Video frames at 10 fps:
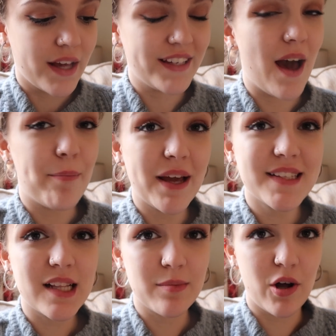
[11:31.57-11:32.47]
yeah,
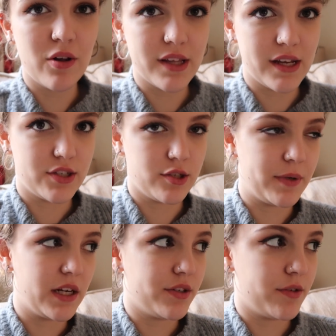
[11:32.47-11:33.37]
basically my whole day has just
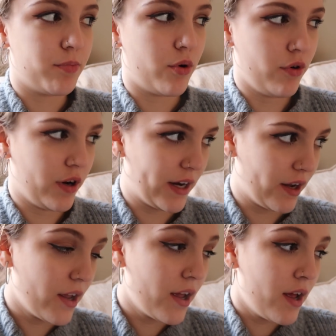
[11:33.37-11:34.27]
been loads of boring,